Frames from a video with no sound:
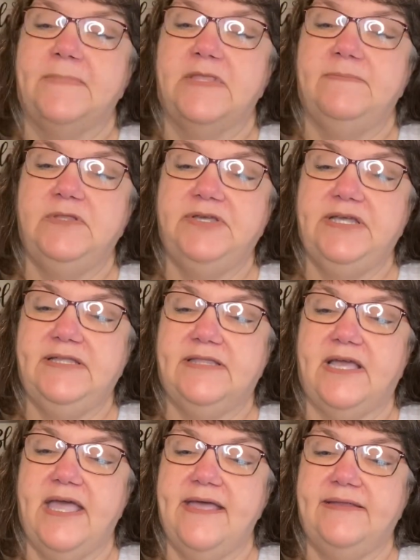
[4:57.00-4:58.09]
I'm looking at the
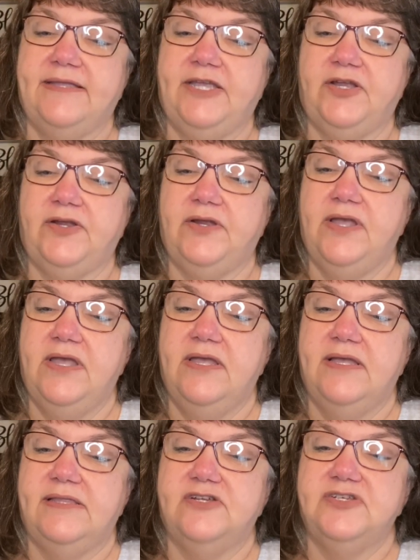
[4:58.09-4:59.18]
can here.
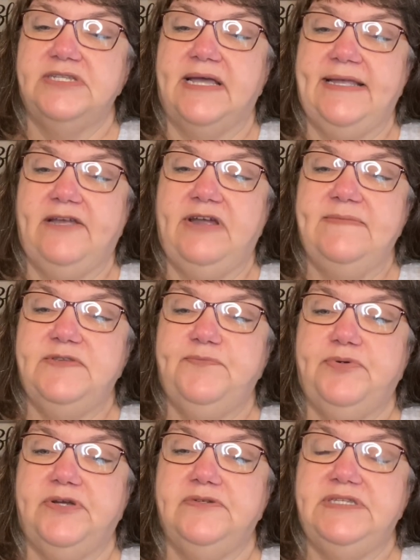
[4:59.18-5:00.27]
There's 9 grams of
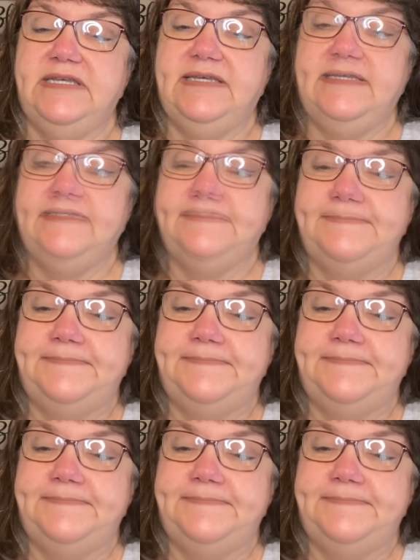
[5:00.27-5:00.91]
protein,